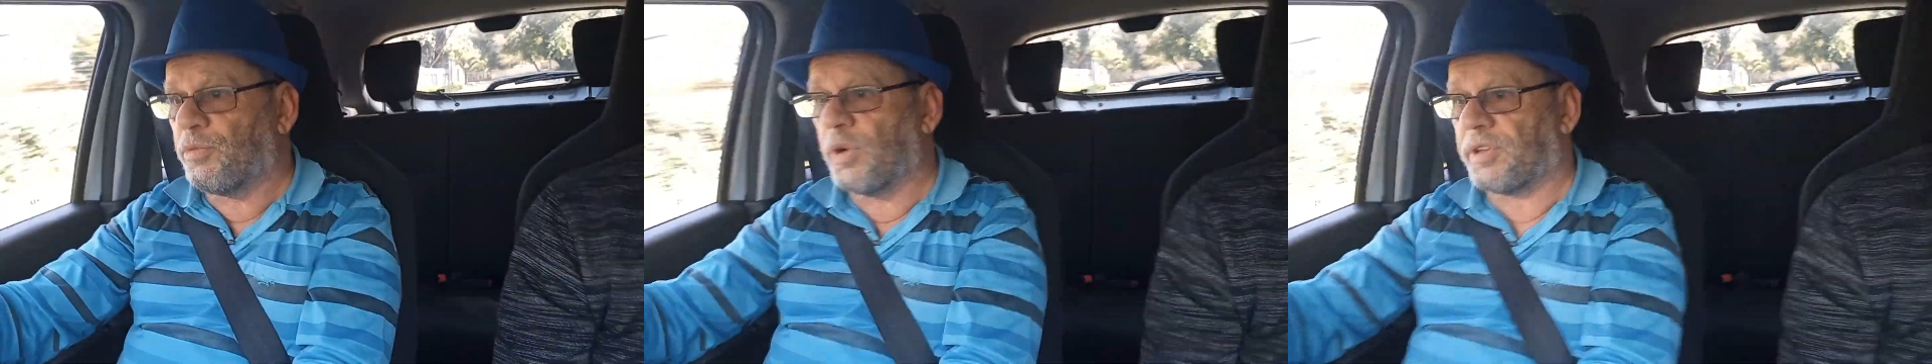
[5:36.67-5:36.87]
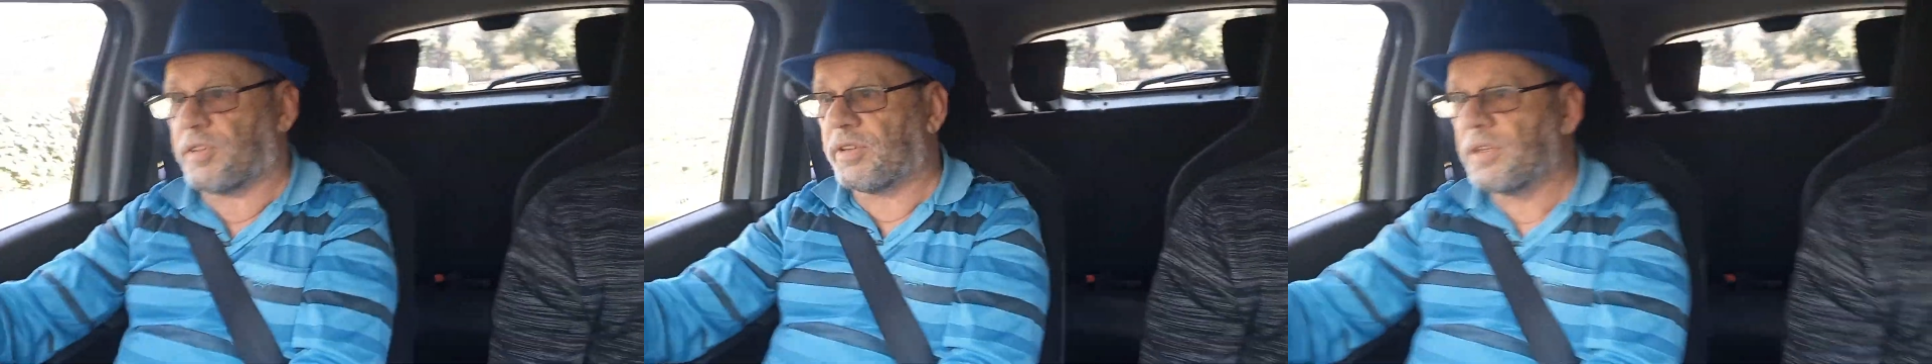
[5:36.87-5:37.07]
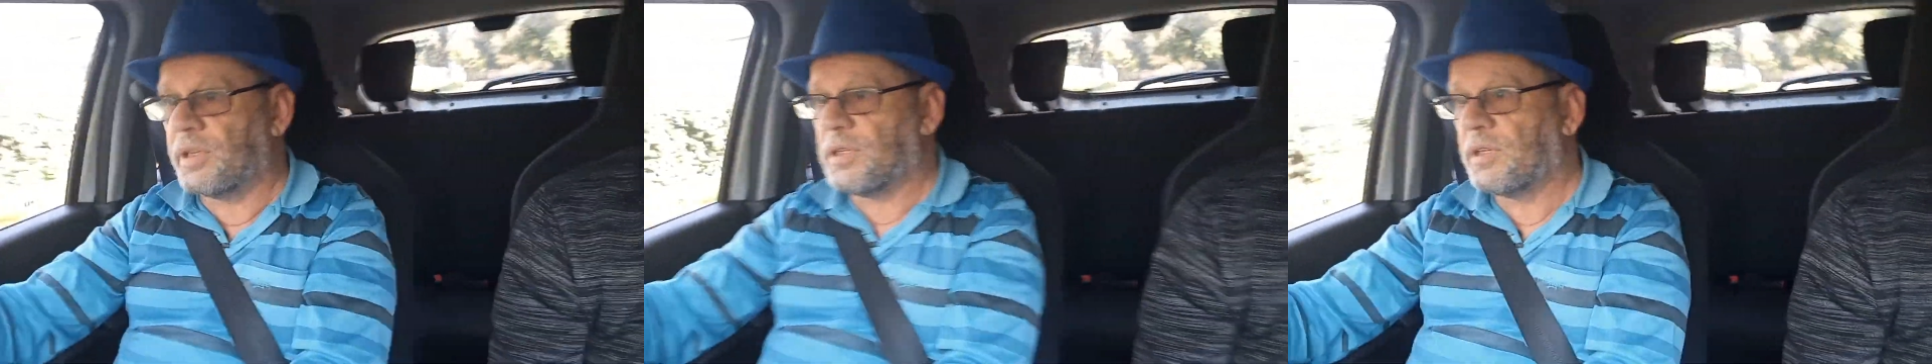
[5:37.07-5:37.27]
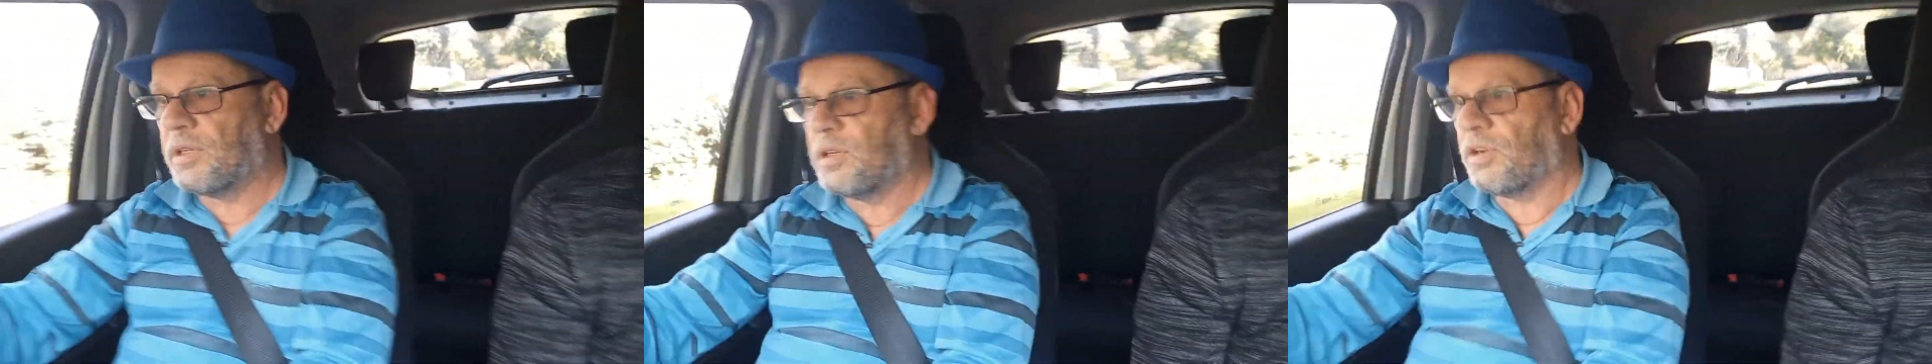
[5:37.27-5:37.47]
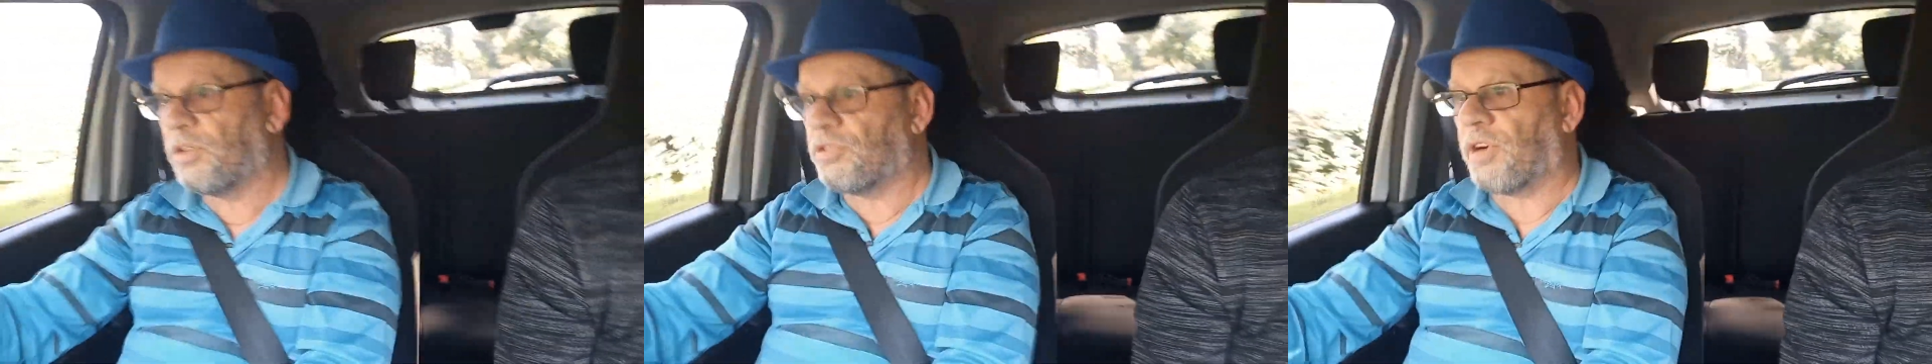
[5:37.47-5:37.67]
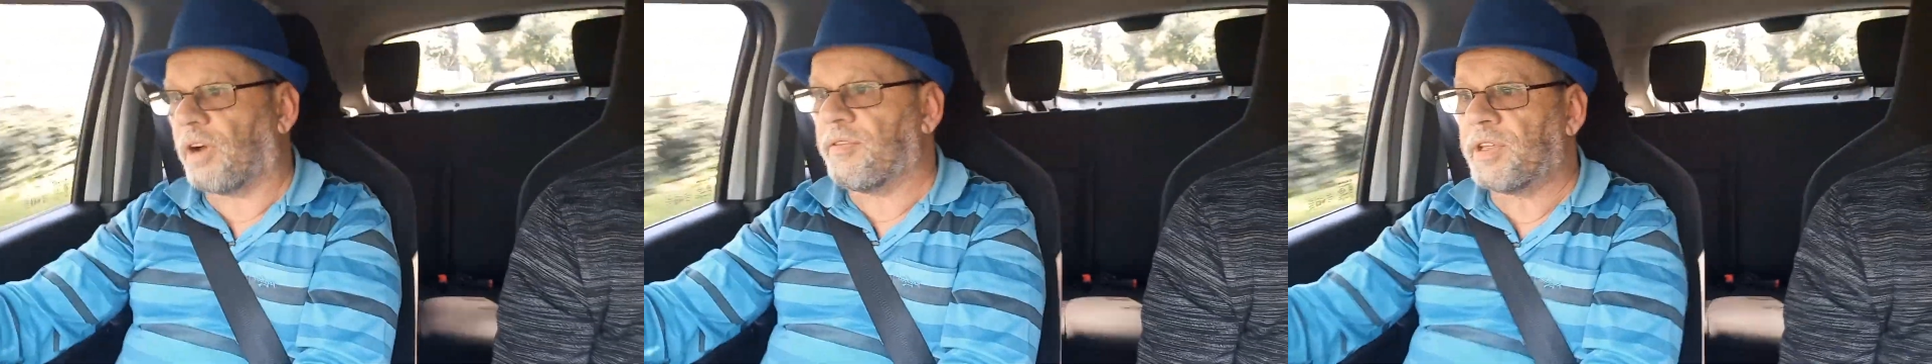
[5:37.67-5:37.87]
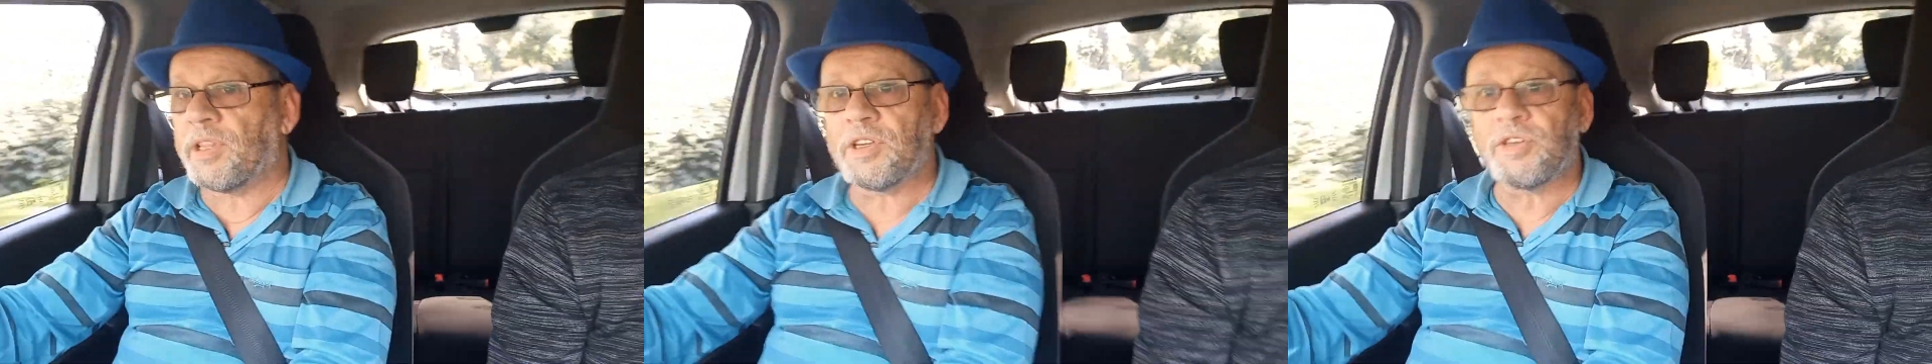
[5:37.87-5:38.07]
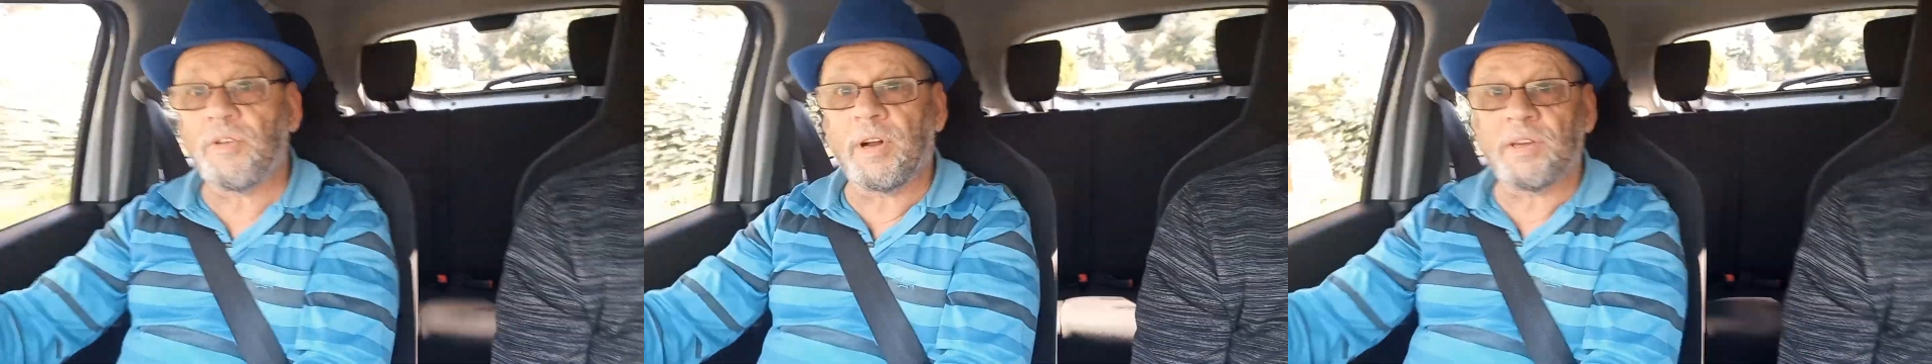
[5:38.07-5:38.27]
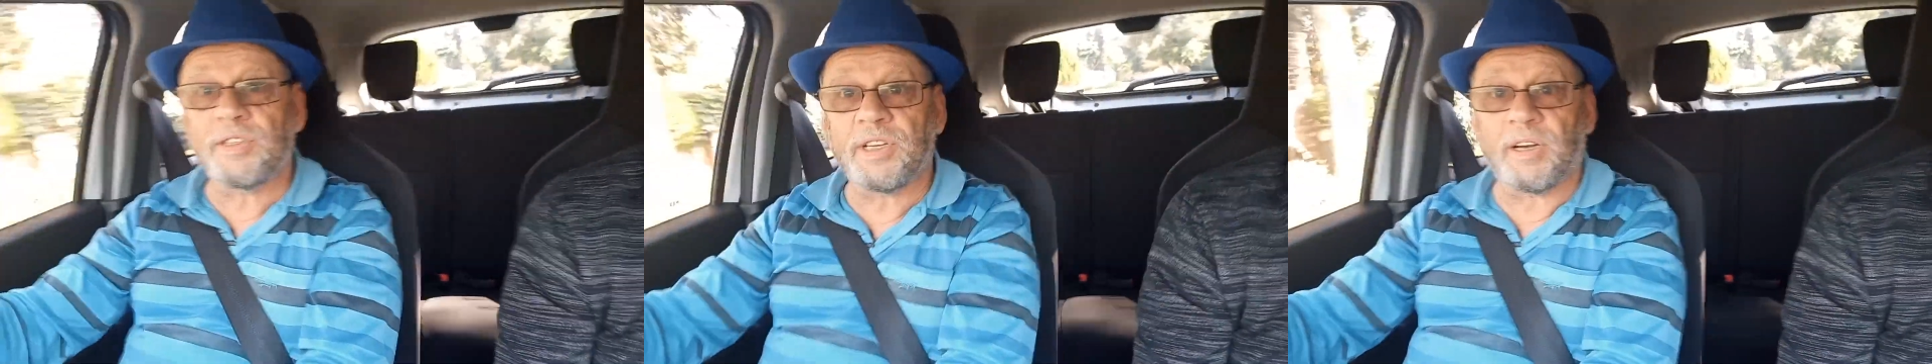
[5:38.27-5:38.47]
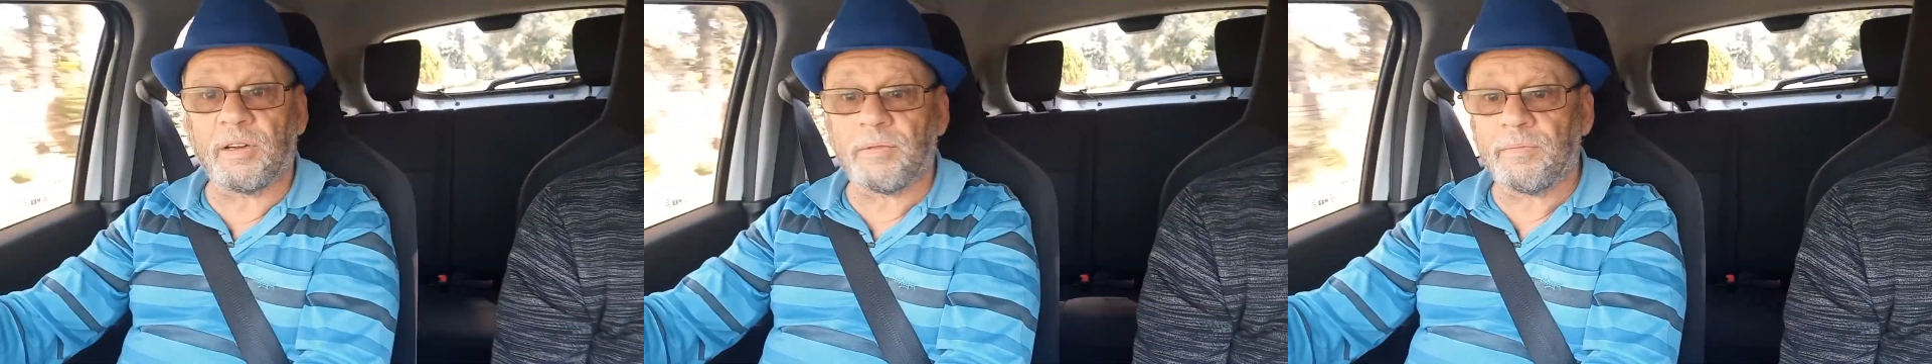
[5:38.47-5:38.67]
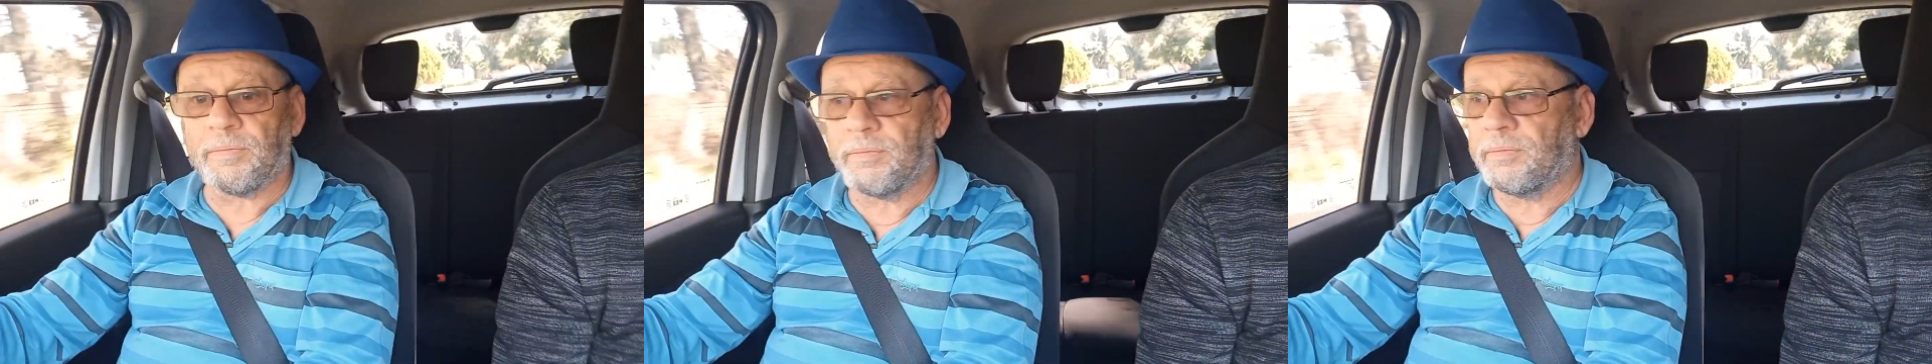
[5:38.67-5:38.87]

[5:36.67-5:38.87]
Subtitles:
with driving this around town.